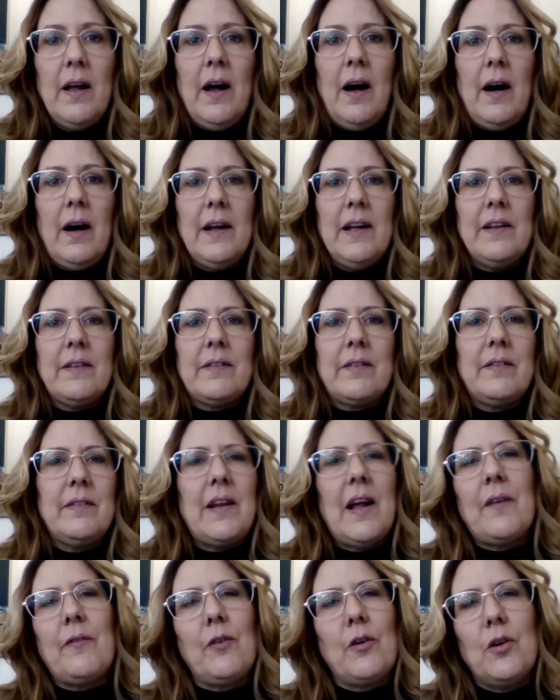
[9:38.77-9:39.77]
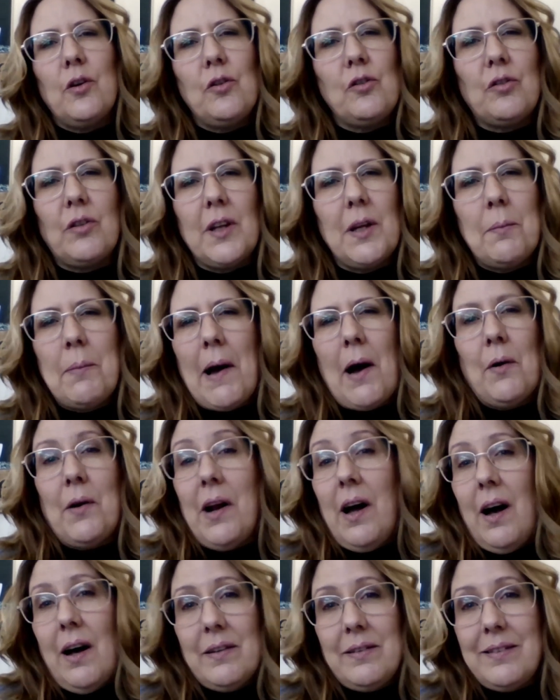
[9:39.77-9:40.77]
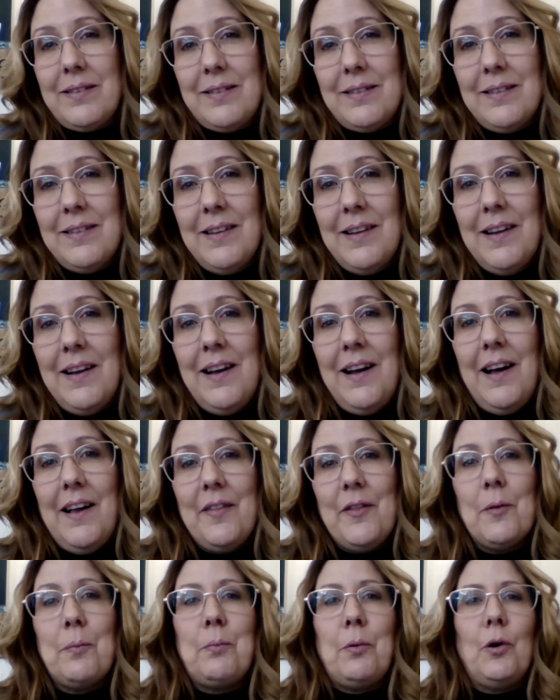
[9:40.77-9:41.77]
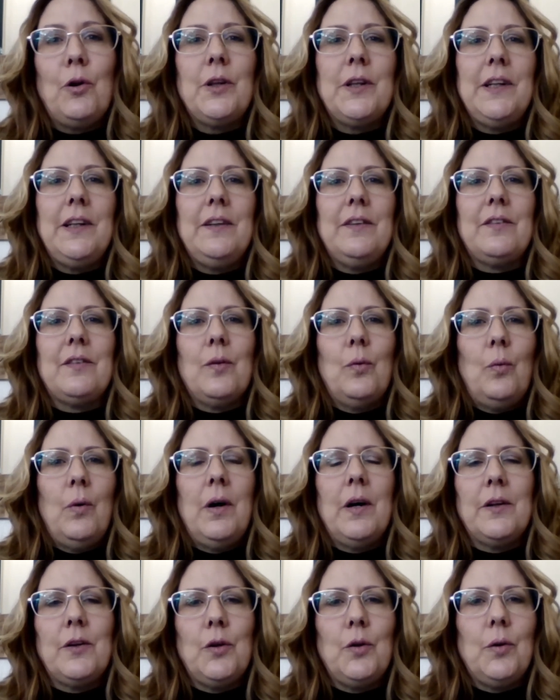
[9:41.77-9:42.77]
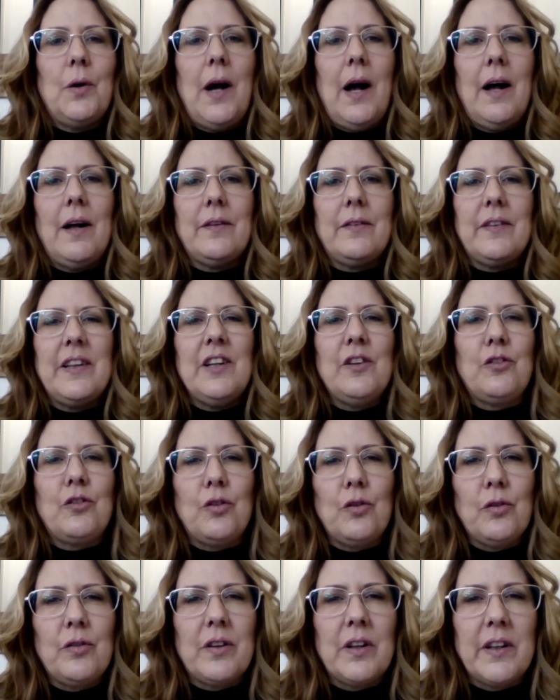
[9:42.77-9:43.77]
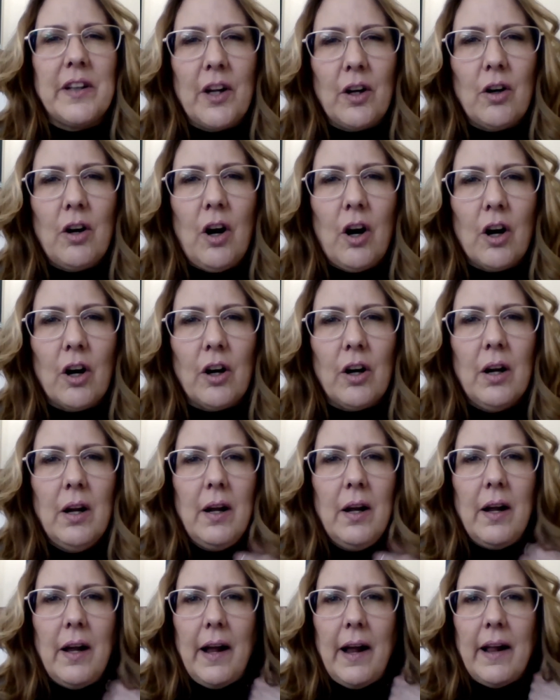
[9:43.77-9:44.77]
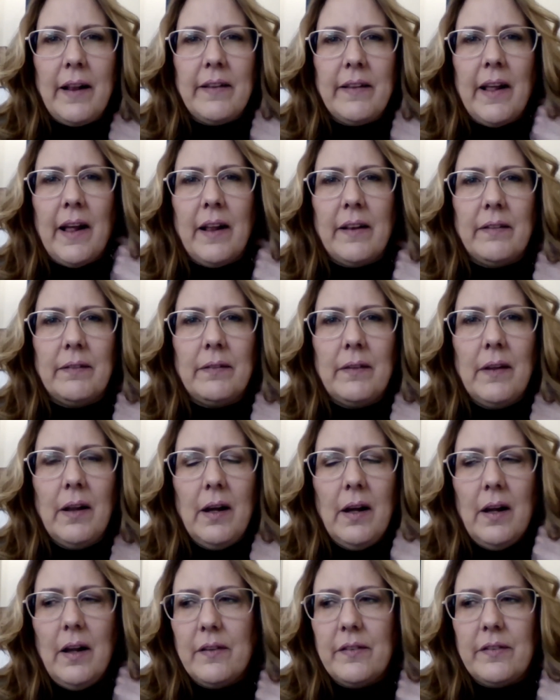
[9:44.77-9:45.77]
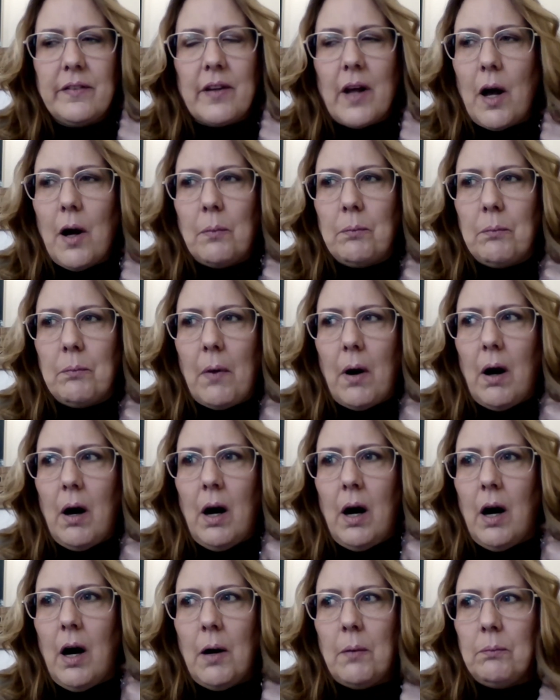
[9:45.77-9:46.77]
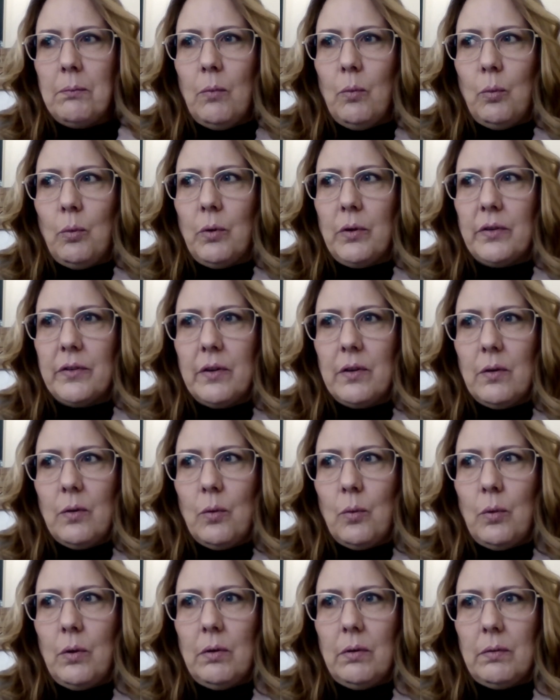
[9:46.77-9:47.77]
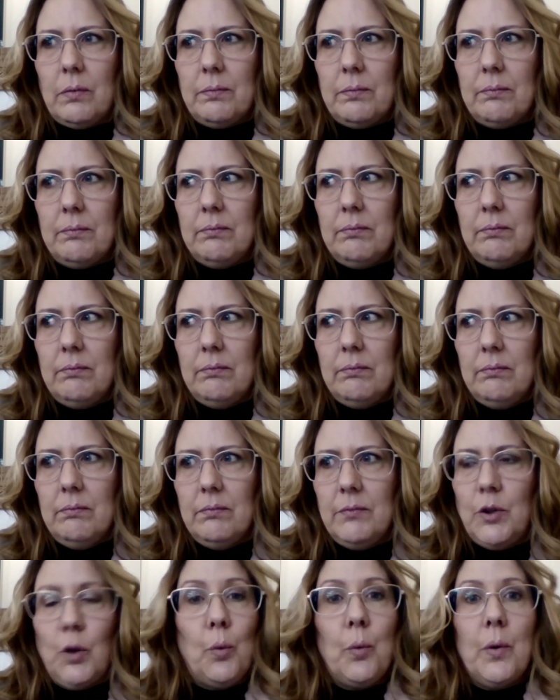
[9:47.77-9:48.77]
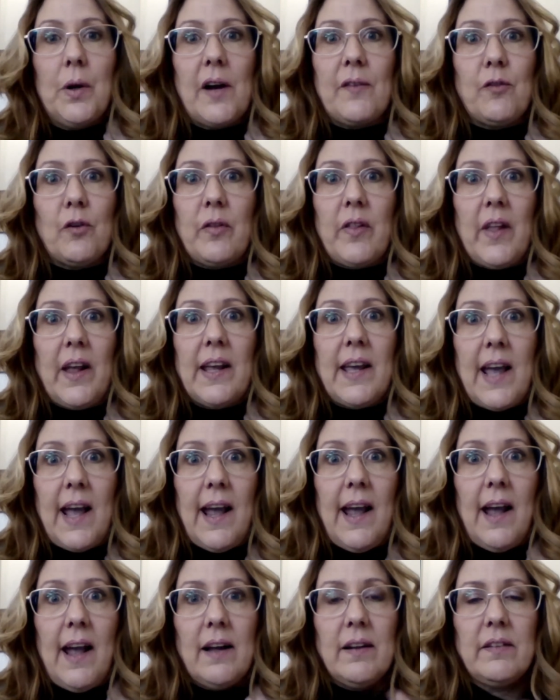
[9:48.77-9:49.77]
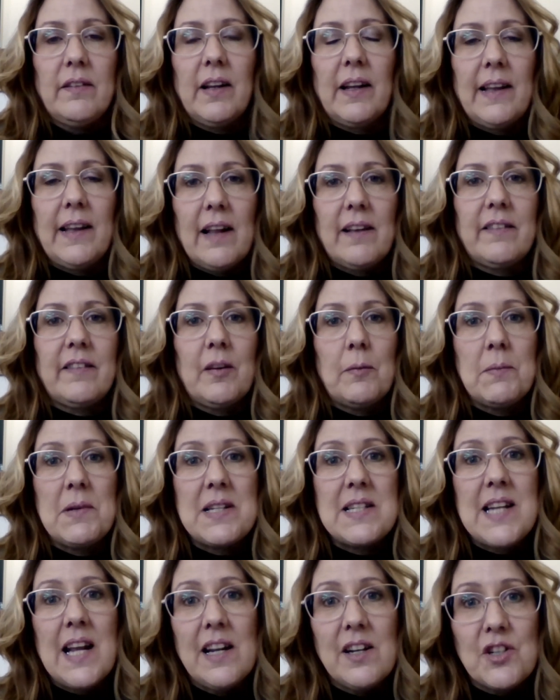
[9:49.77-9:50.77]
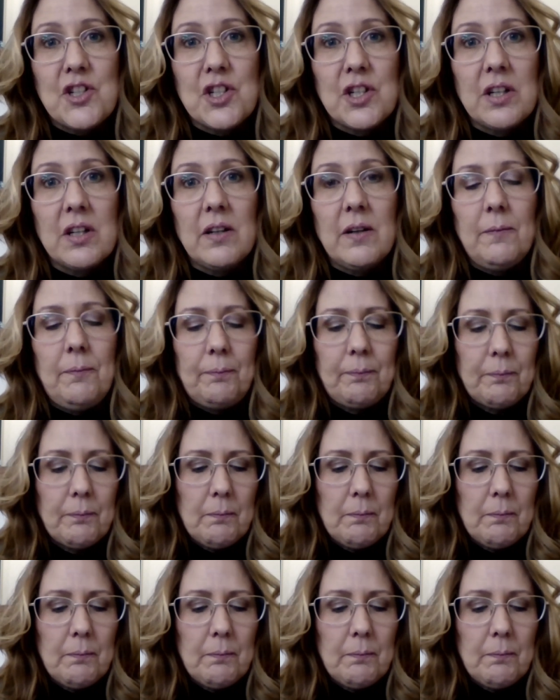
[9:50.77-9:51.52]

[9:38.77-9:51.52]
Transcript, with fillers: Uh, it's never usually about us. The bully is the one who has issues in their heart, and then some um, will will do whatever they can to get some attention